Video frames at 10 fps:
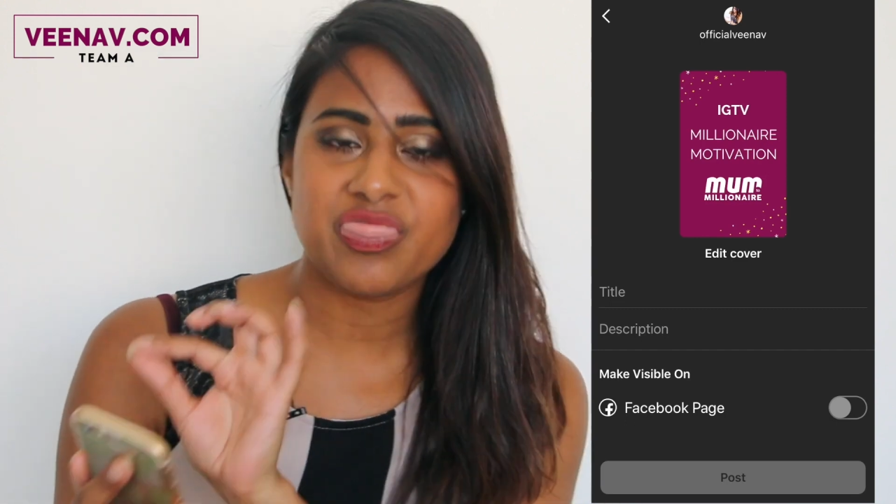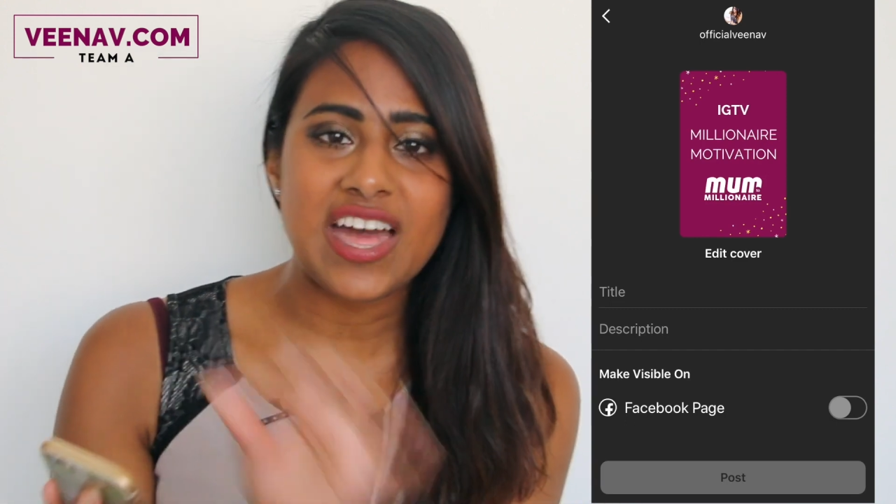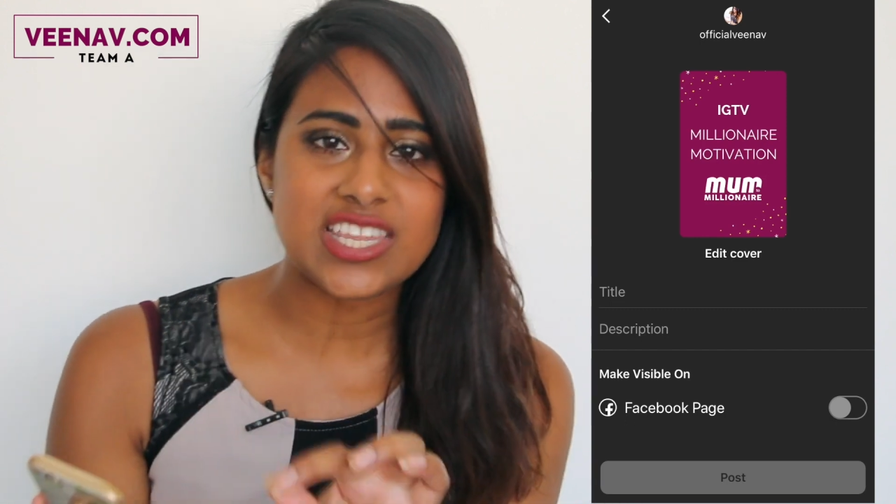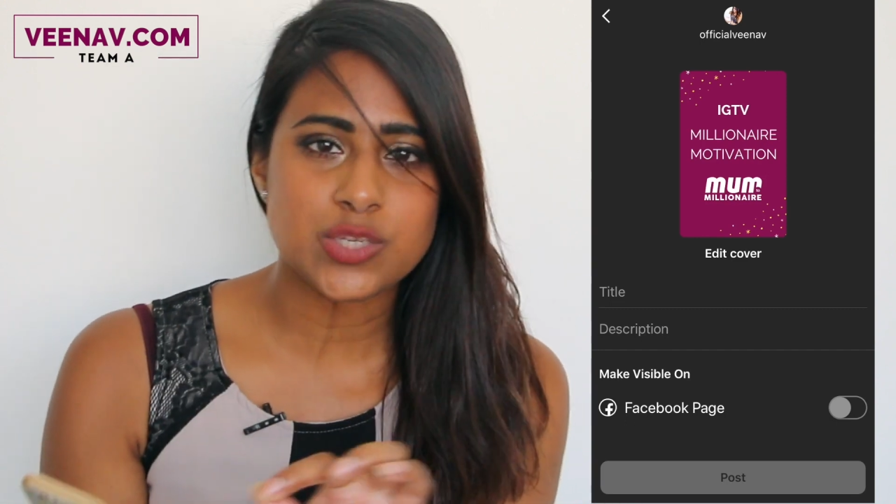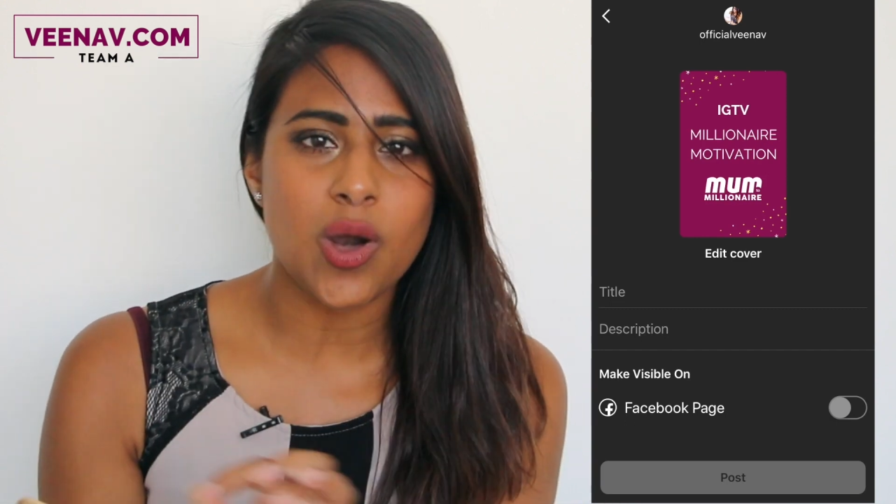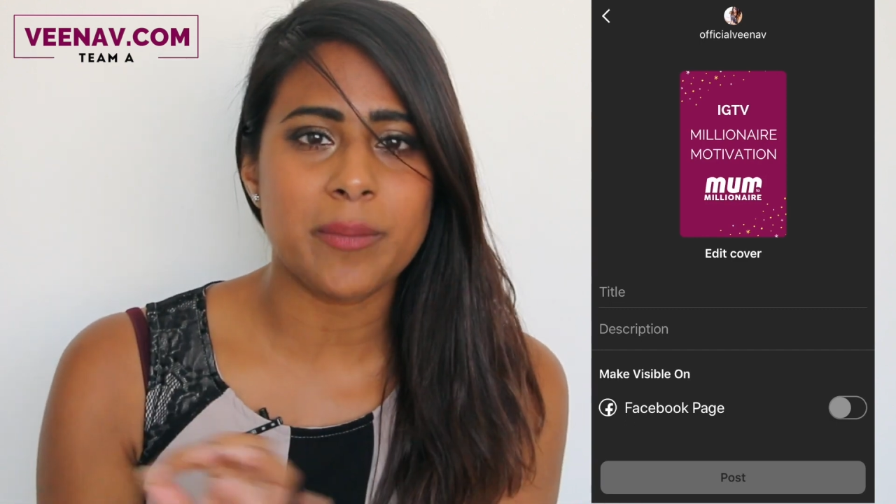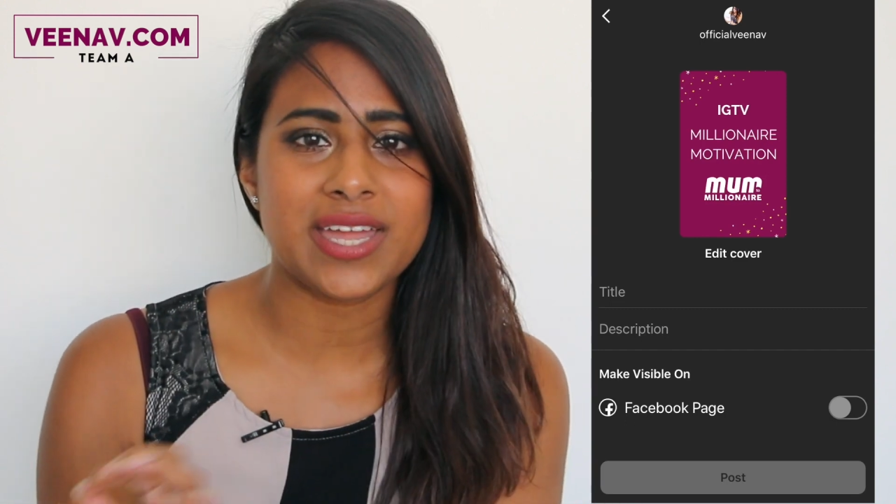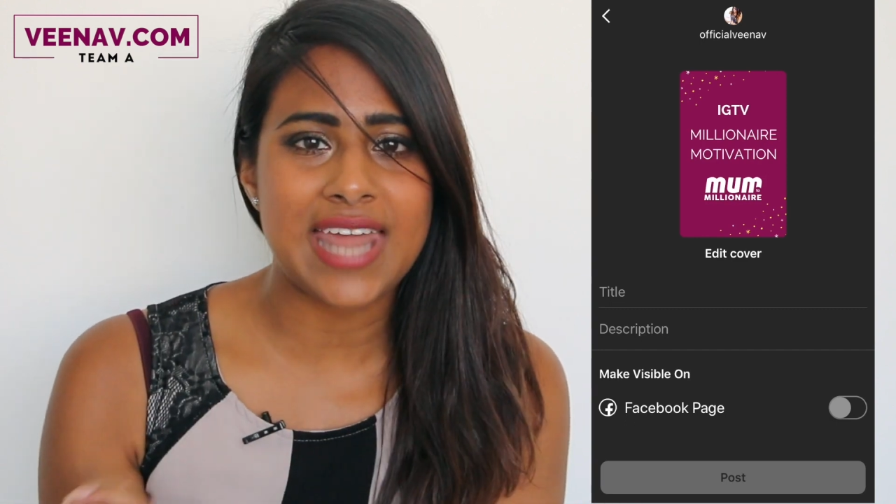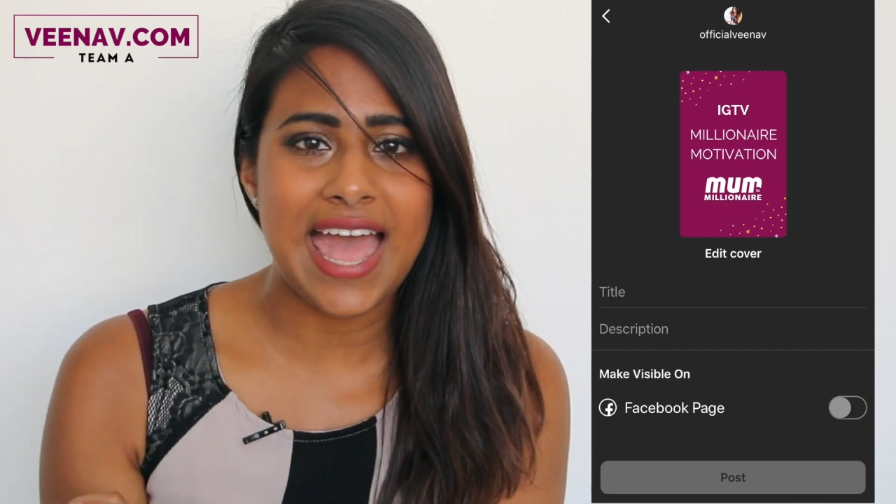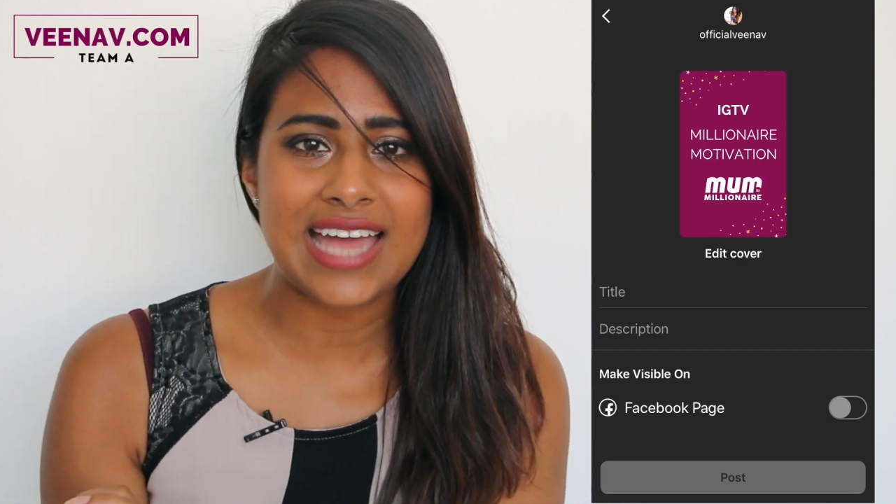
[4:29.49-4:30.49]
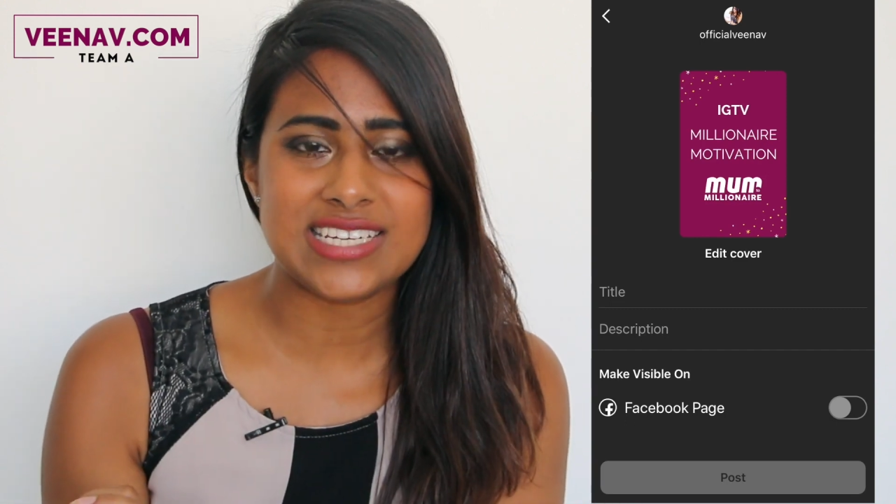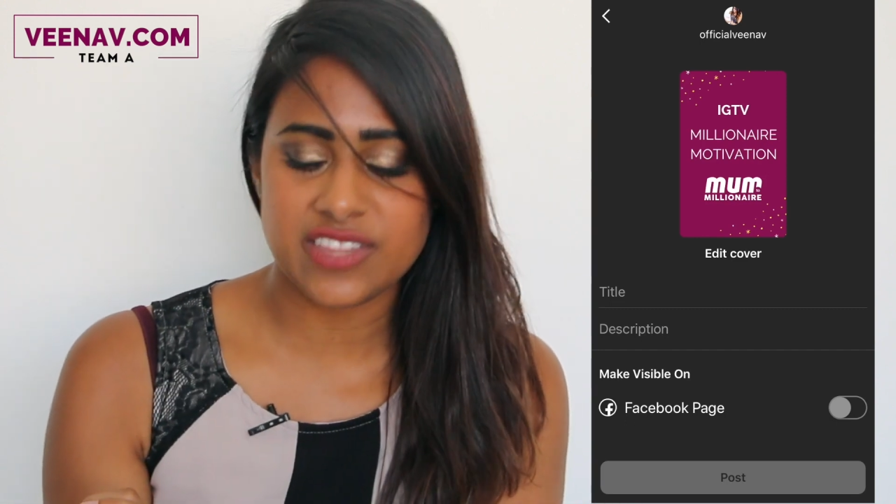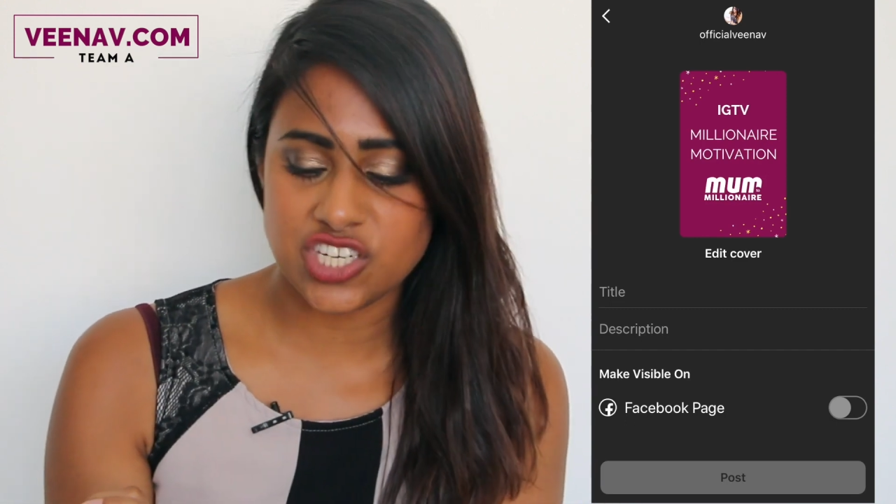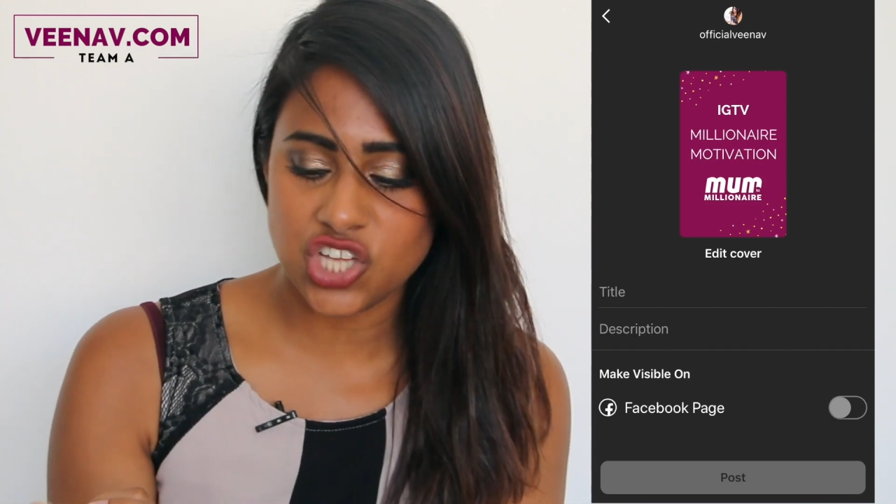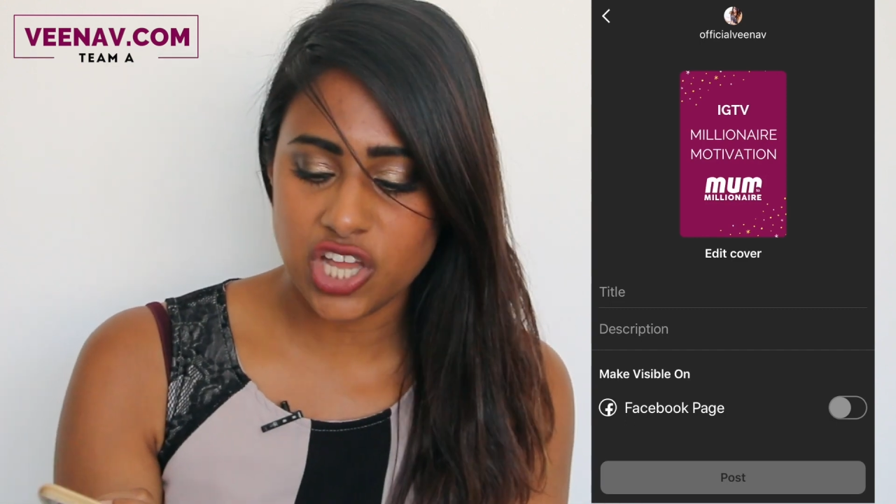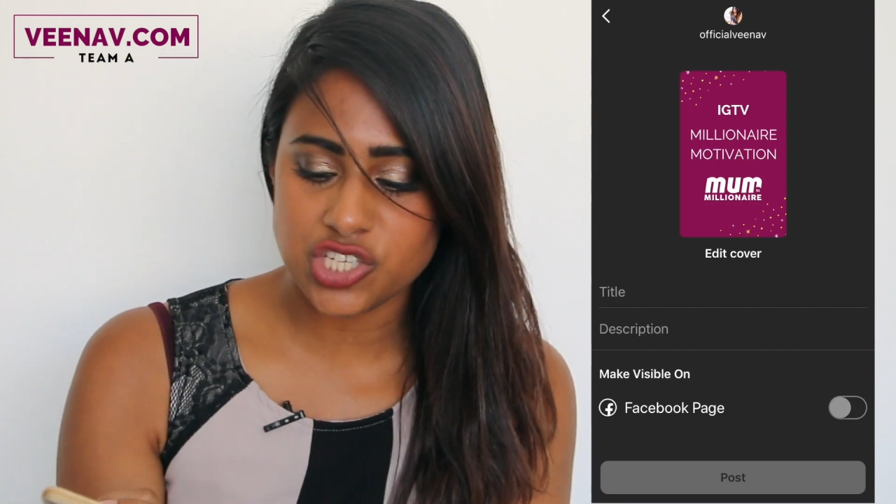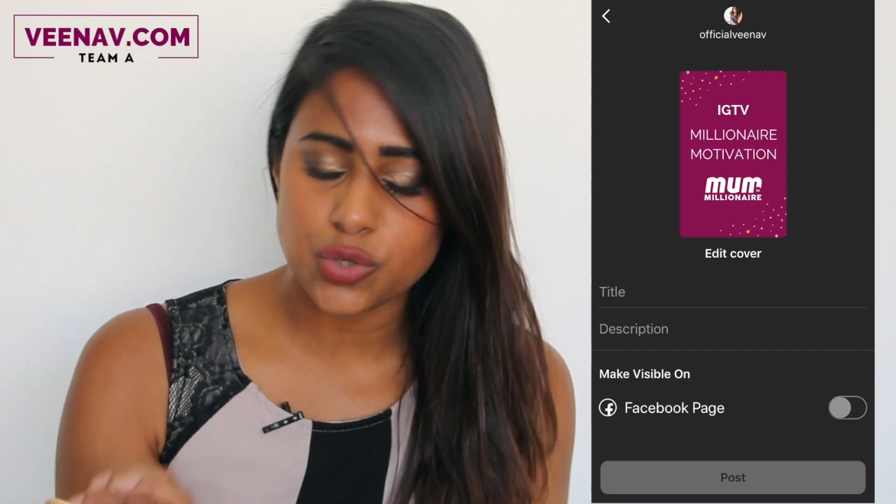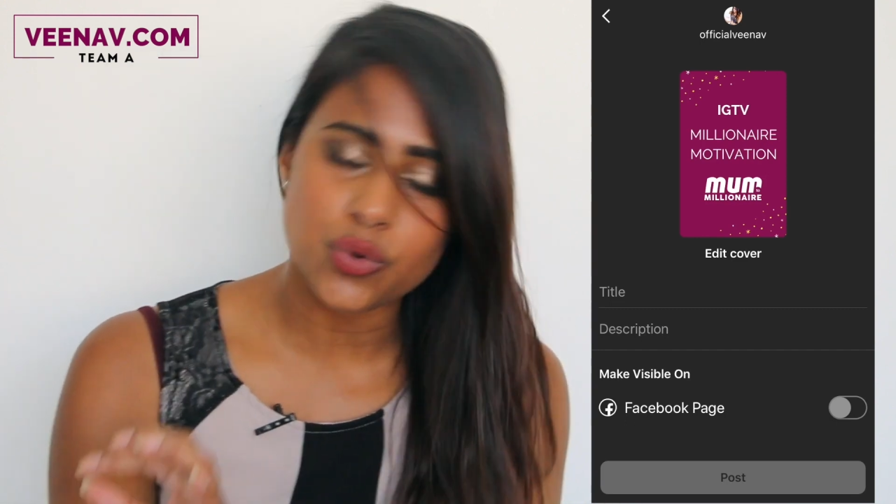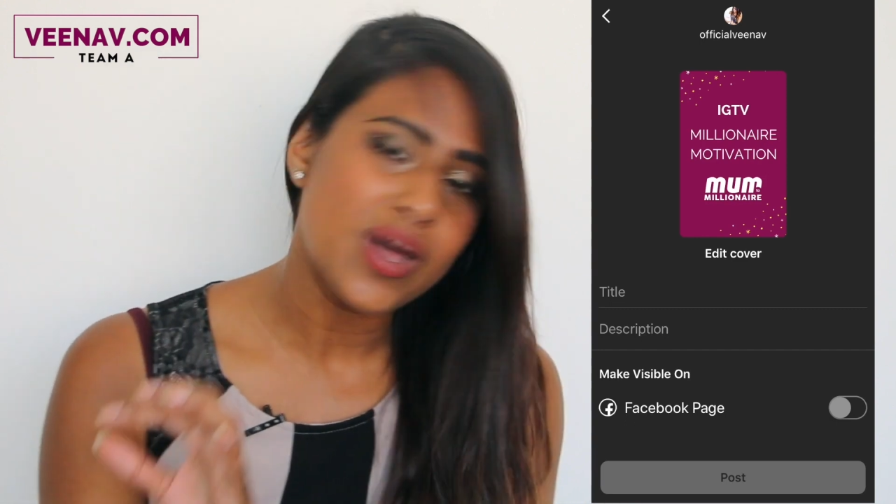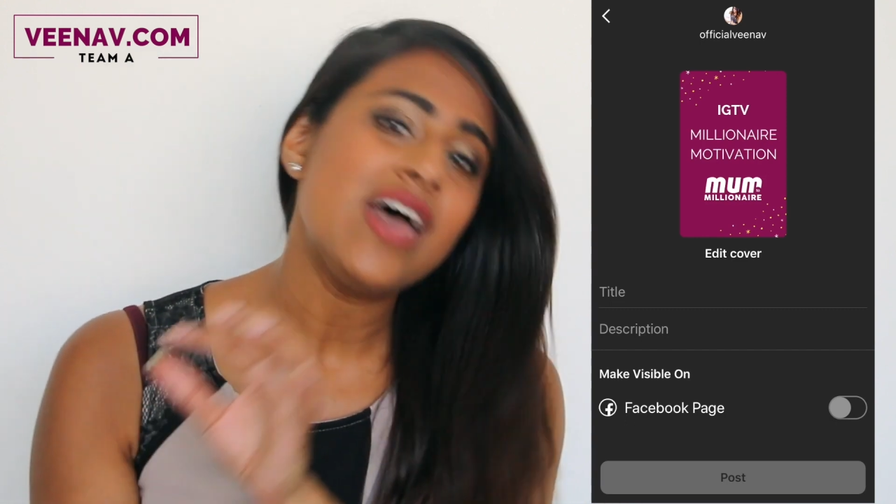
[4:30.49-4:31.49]
That's what I'm going to add in the
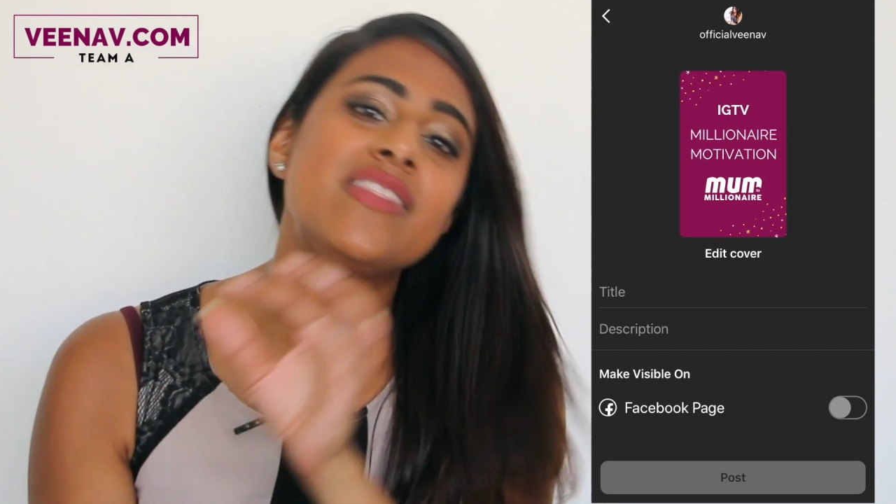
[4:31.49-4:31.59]
title.